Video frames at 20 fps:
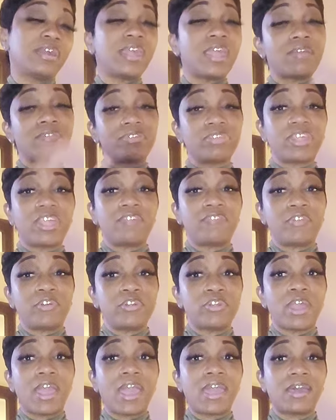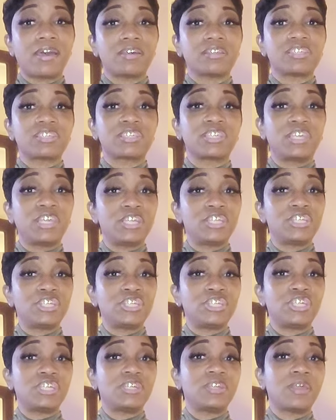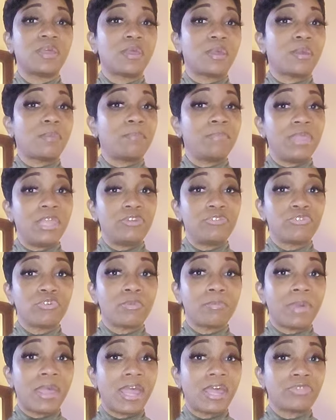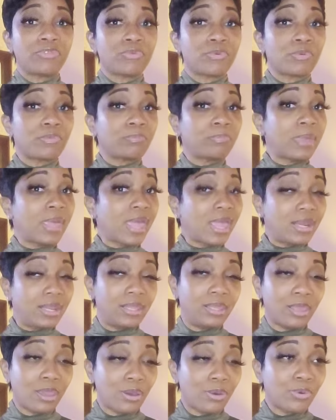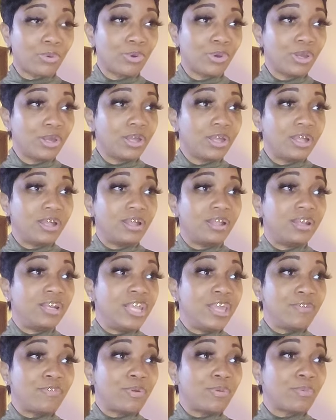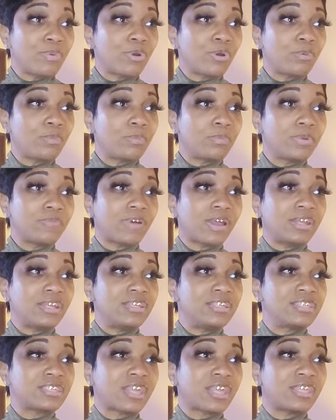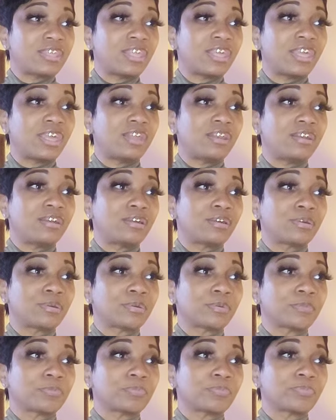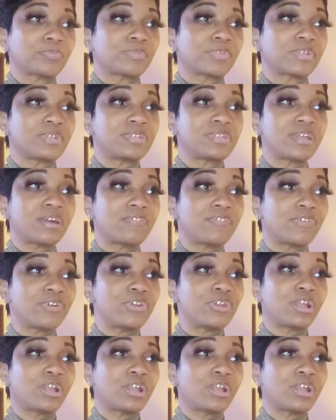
everything for your house, kitchen, bedroom, bathroom, patio, living room, if I didn't say that. Um, stuff for